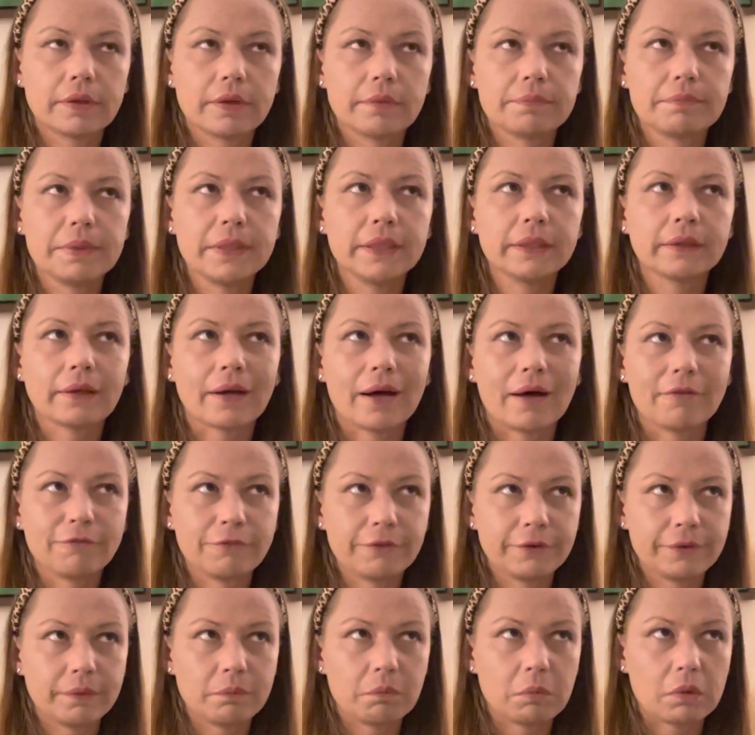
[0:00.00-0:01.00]
being
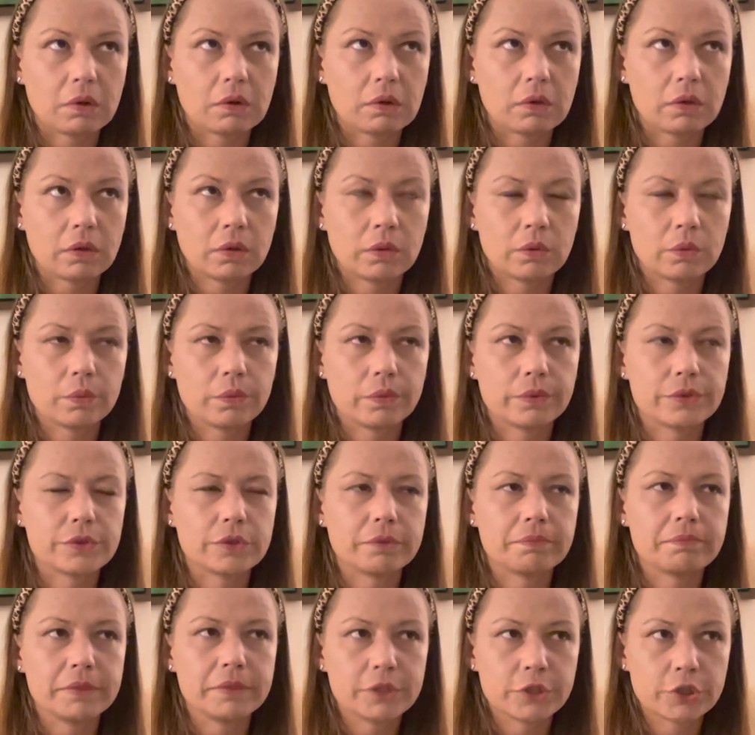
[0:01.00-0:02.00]
comfortable with
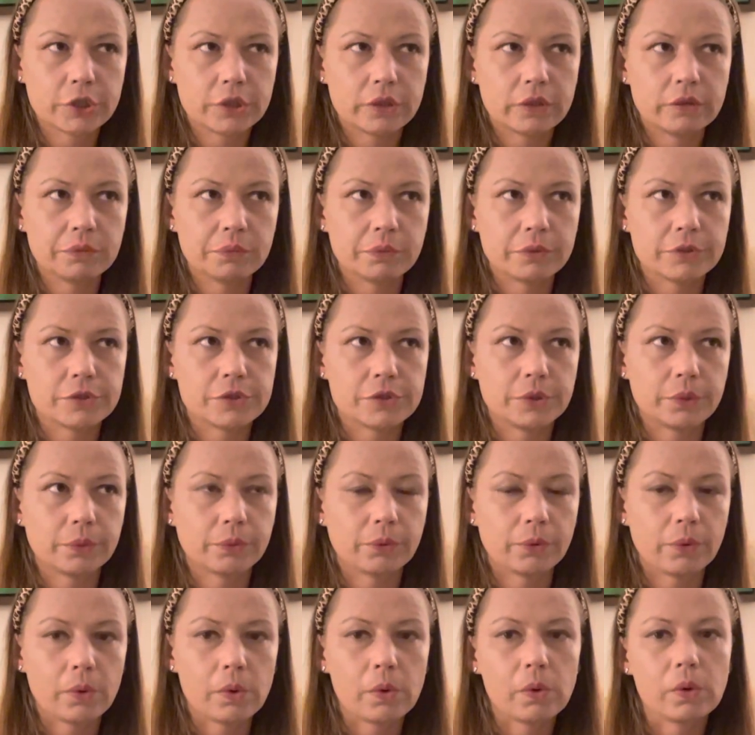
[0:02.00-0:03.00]
your mission, with your
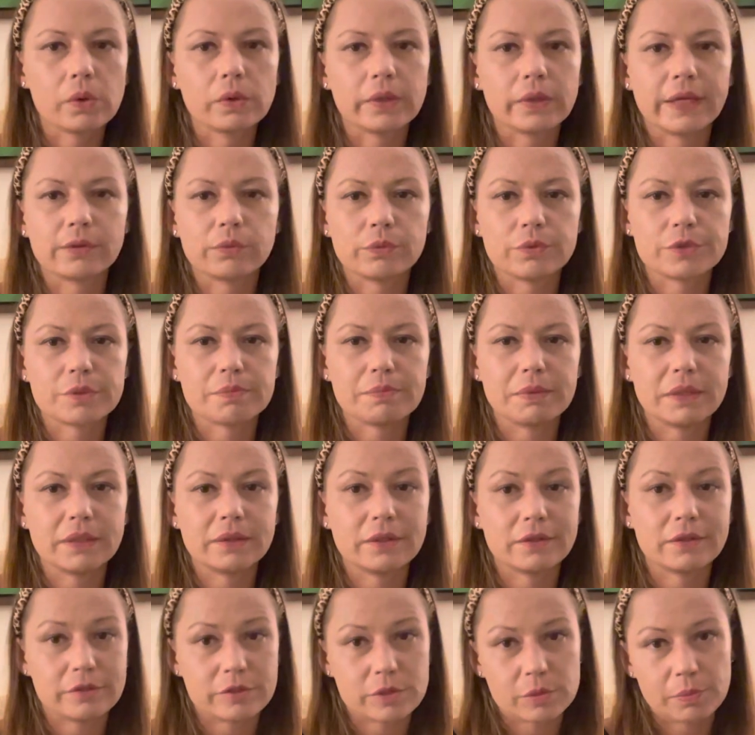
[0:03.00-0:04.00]
role, and with being
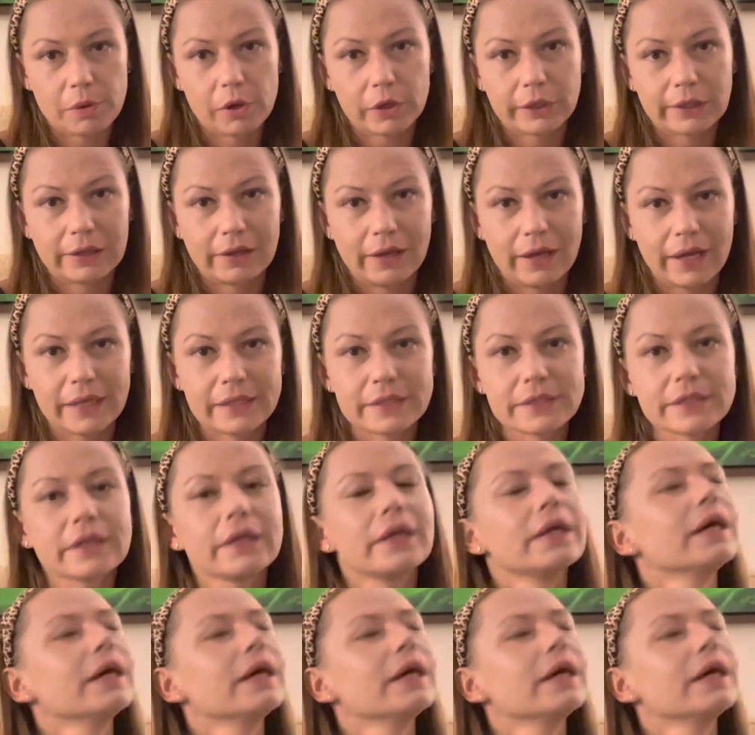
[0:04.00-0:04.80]
in the spotlight.